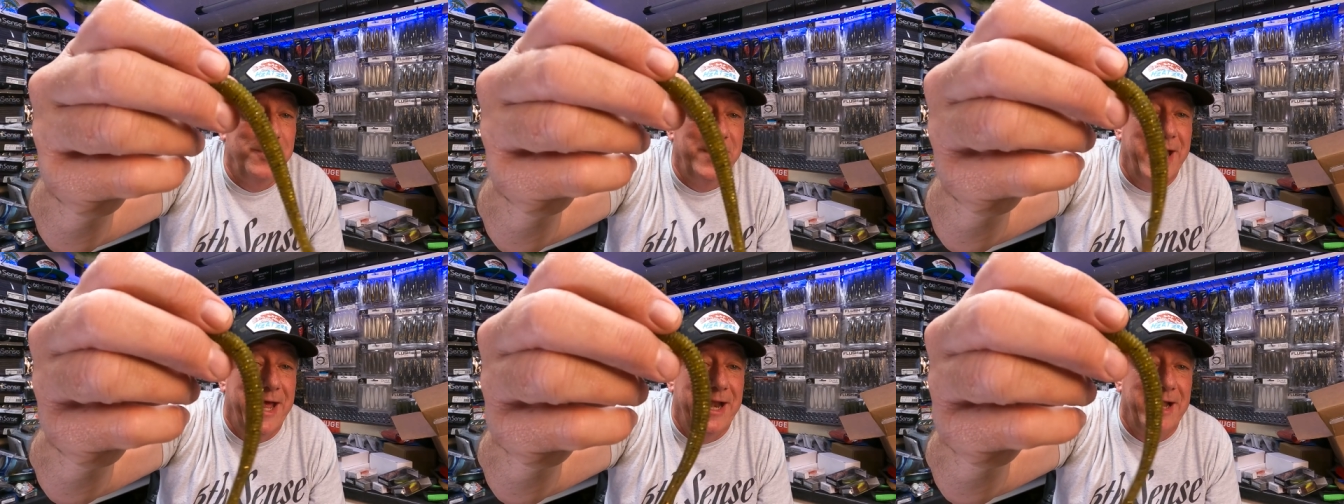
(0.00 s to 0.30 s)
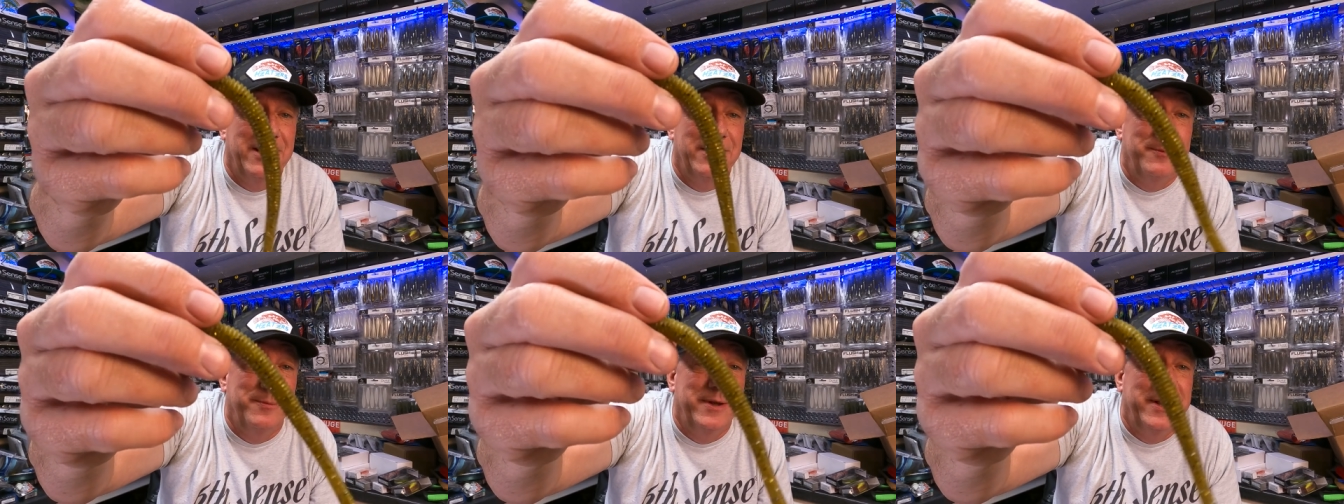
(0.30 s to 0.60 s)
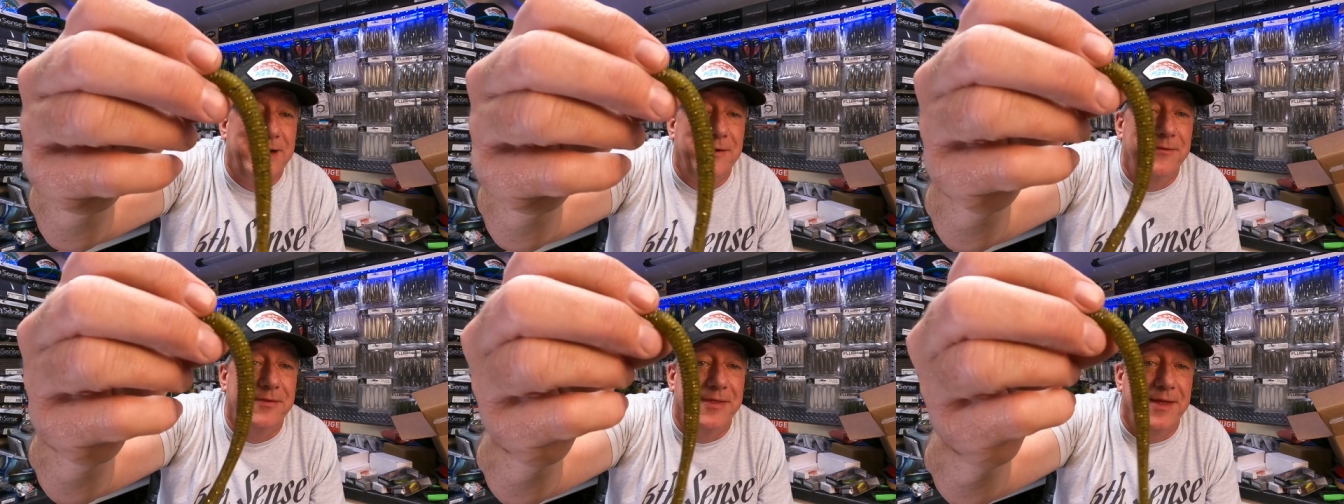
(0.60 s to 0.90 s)
we got a little
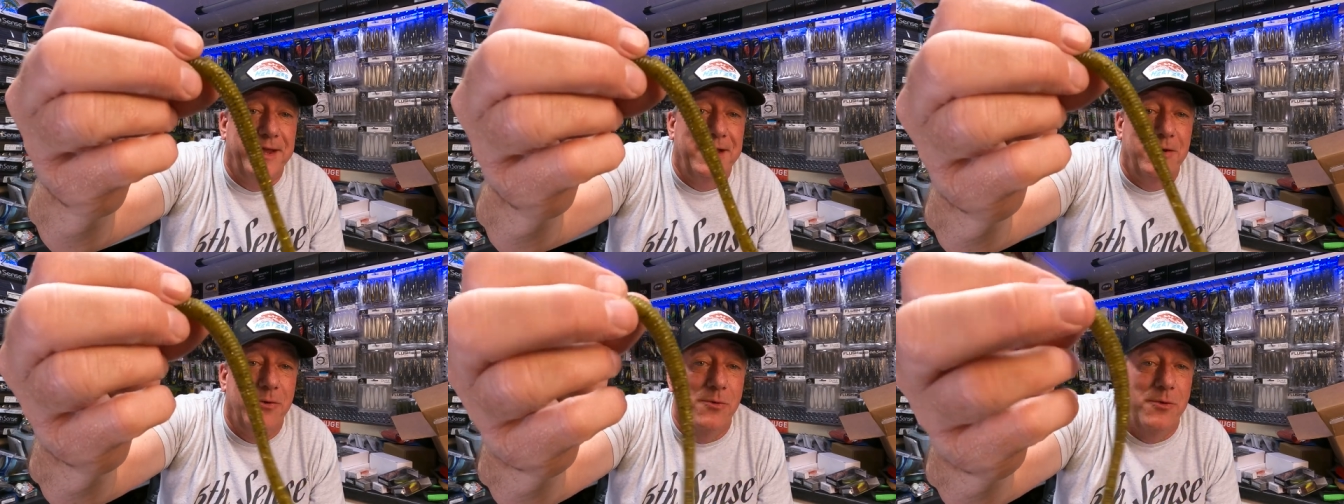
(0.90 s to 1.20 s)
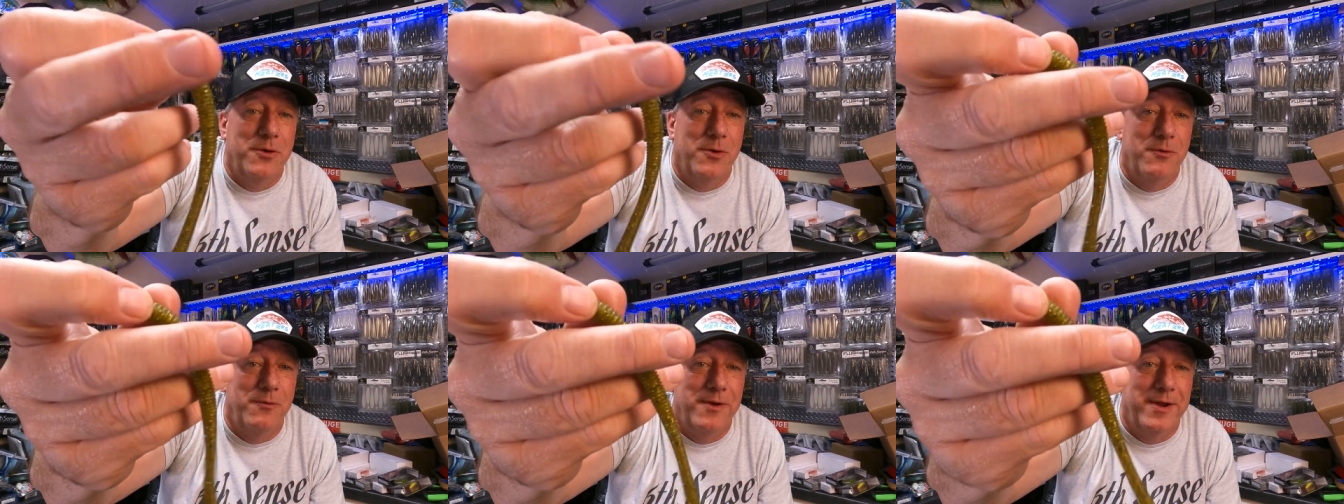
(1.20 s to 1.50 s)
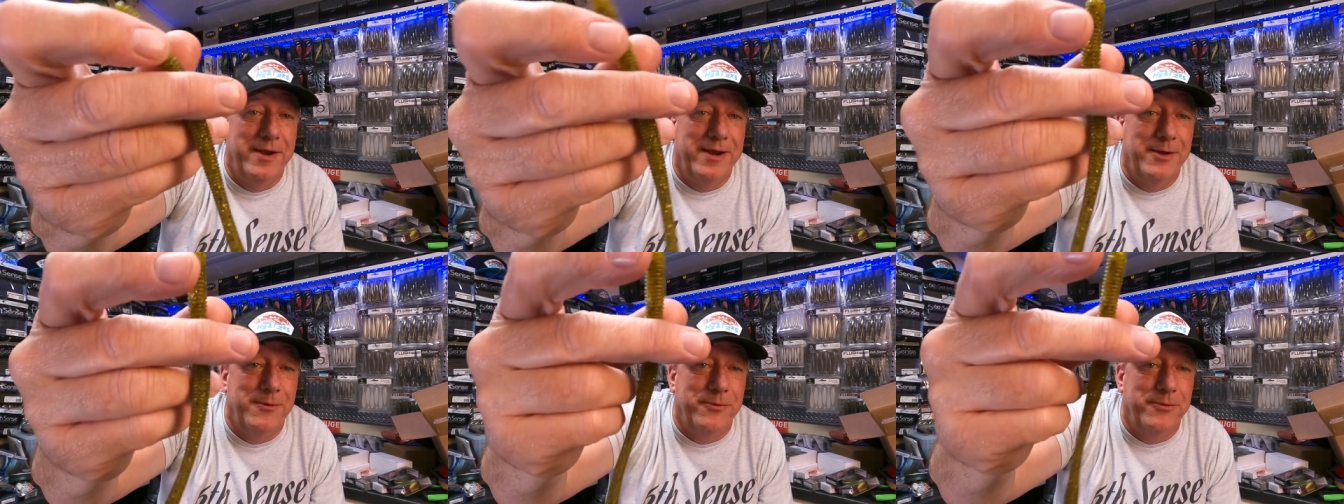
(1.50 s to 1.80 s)
bit of everything going on
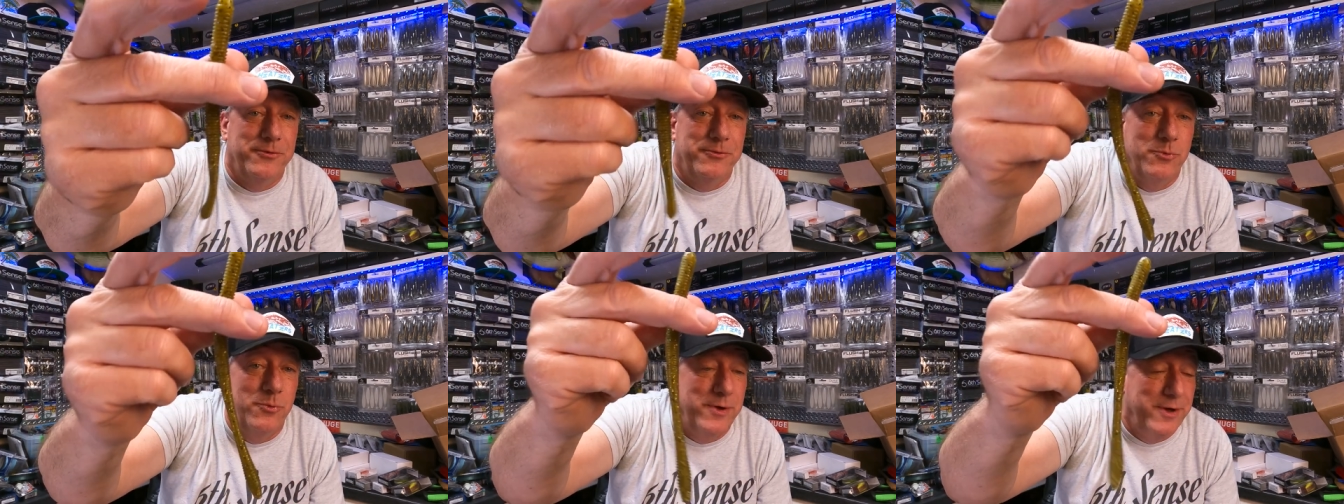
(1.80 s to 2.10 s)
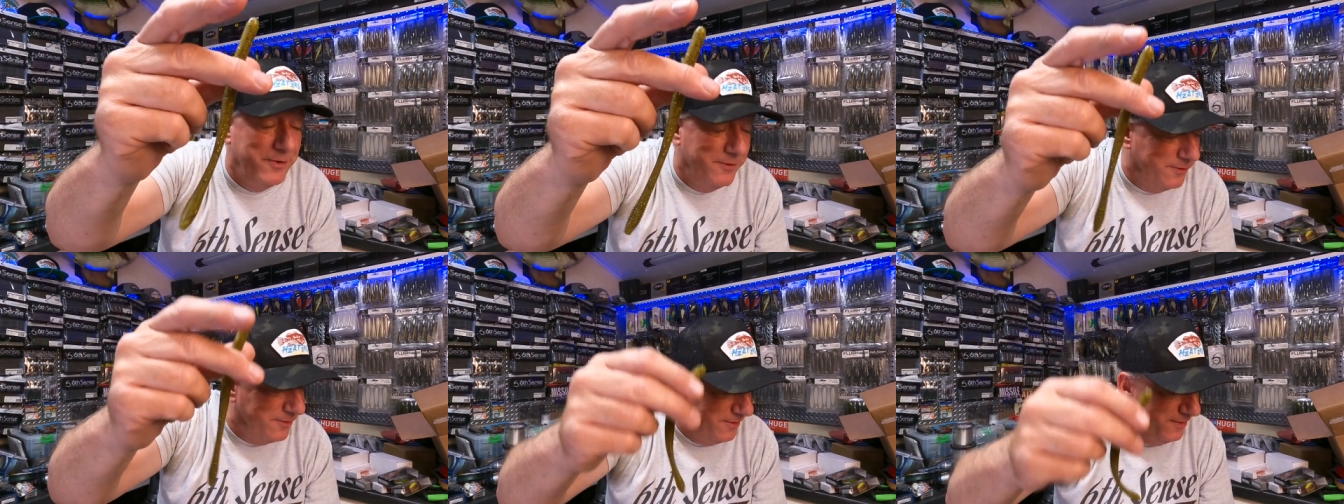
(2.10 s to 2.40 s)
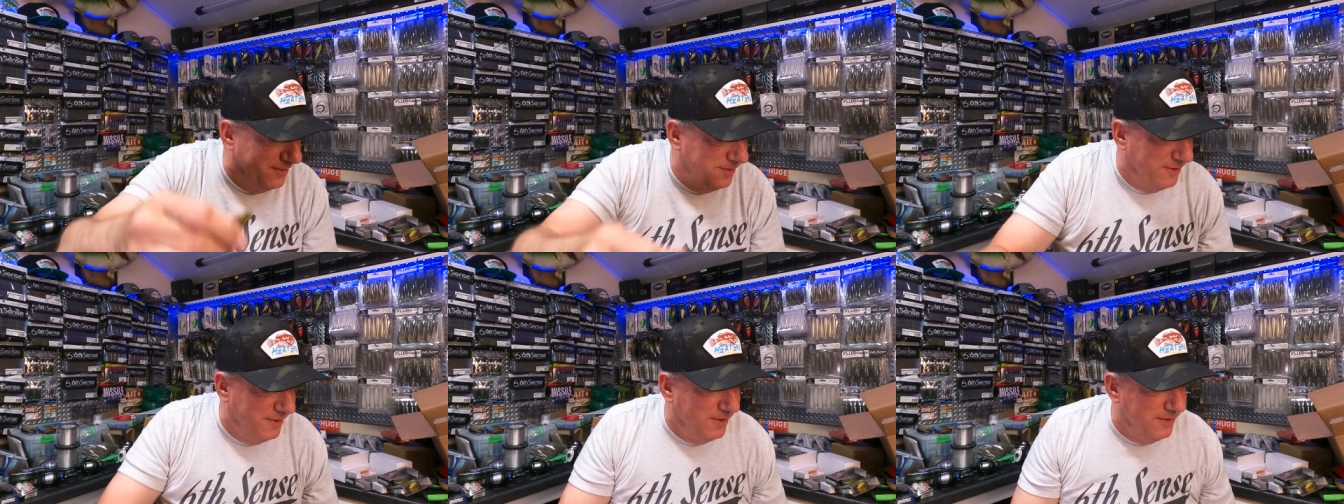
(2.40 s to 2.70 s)
right now with this weather.
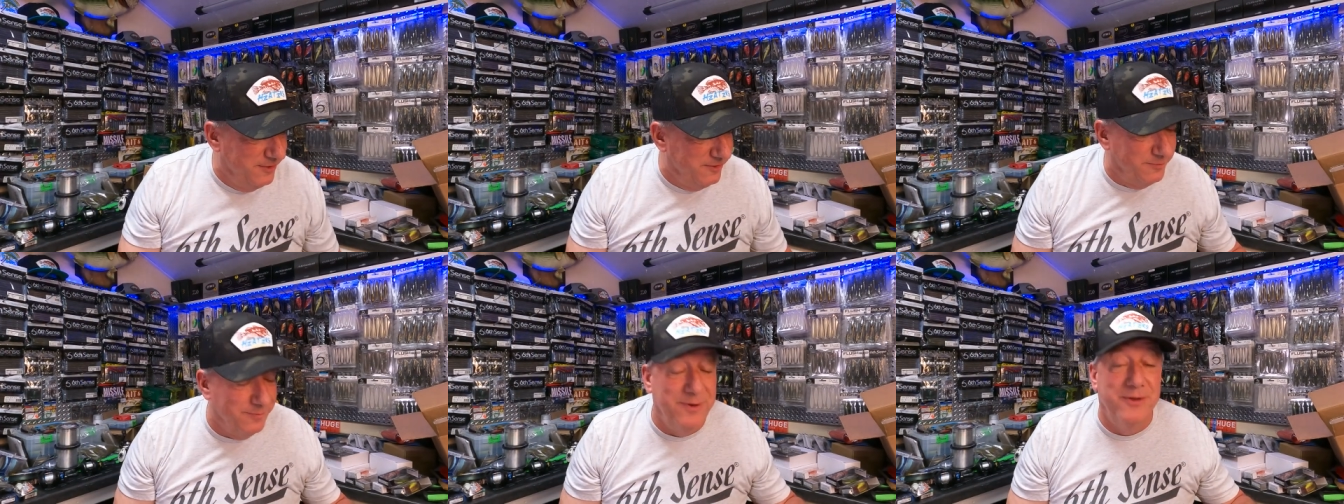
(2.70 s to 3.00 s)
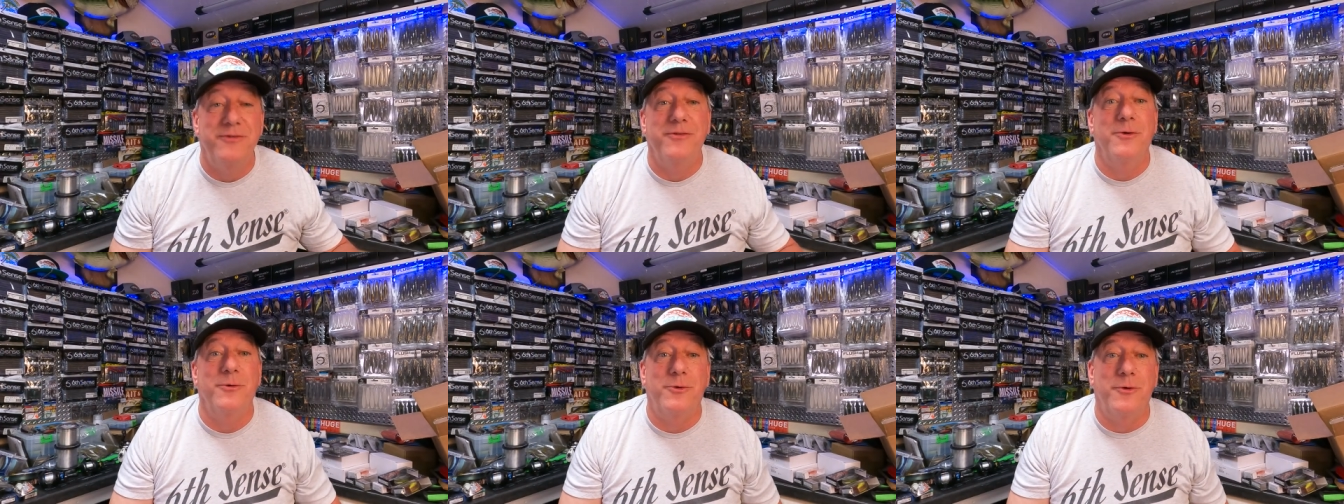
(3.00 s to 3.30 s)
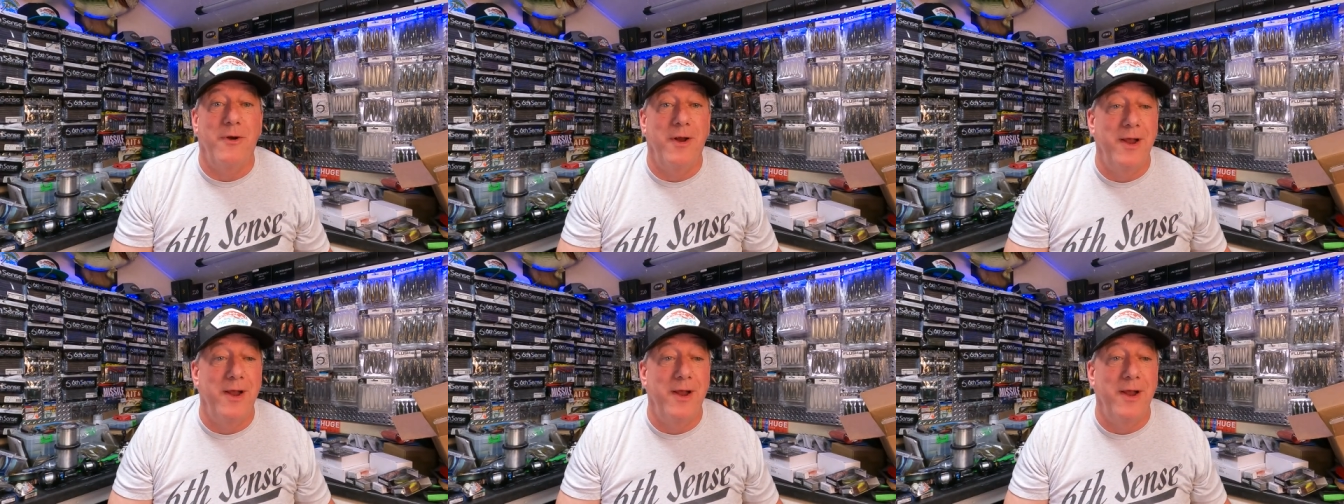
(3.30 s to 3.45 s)
It's been so